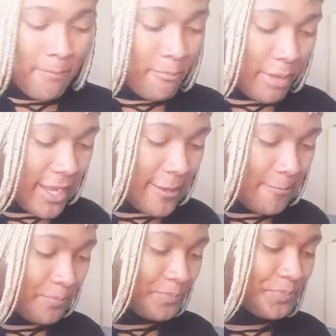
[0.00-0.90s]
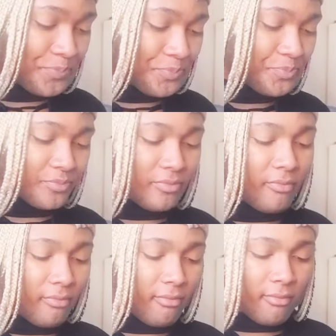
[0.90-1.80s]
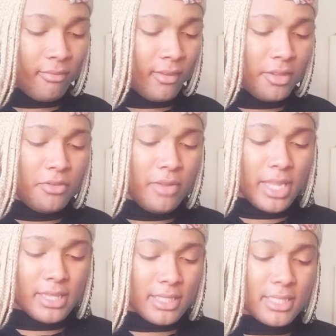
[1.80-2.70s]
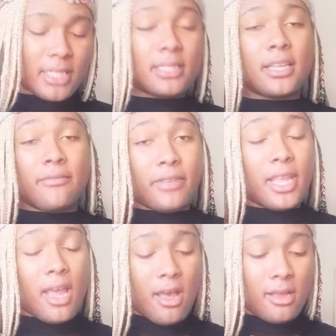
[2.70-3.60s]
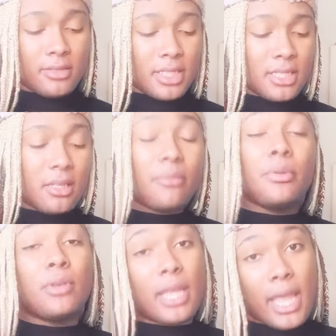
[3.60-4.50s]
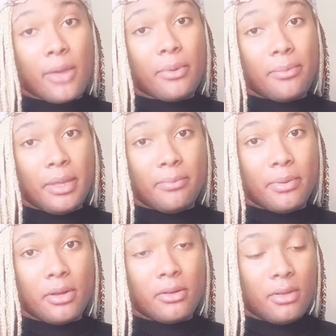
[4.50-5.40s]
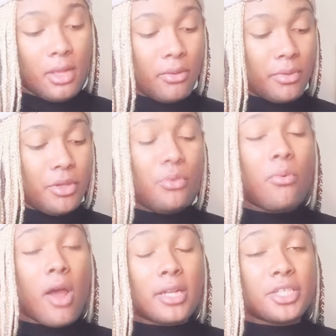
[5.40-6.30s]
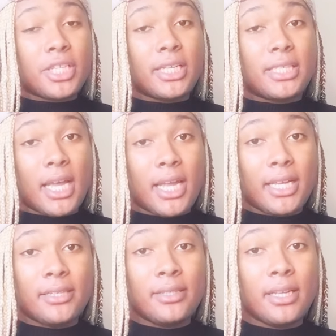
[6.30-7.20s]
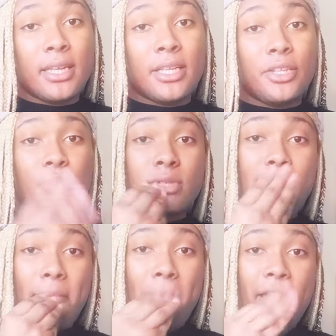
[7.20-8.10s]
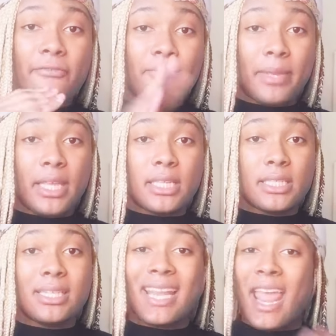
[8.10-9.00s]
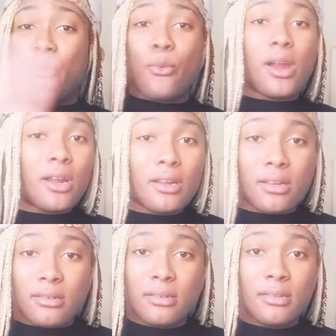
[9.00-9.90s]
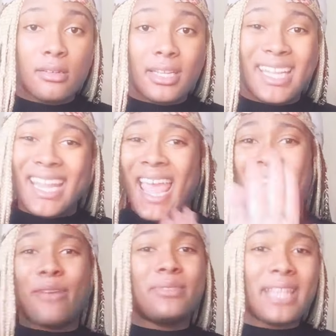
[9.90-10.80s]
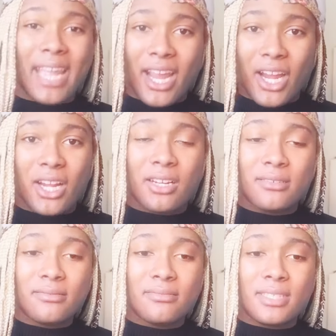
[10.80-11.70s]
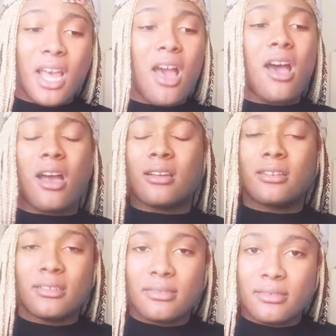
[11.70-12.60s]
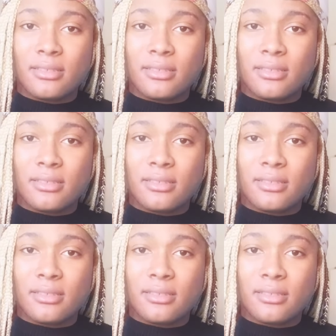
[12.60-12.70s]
But you get the sense of it, y'all. Just communicate with people. When you want shit done, use that mouthpiece. Network. Get out there. Talk.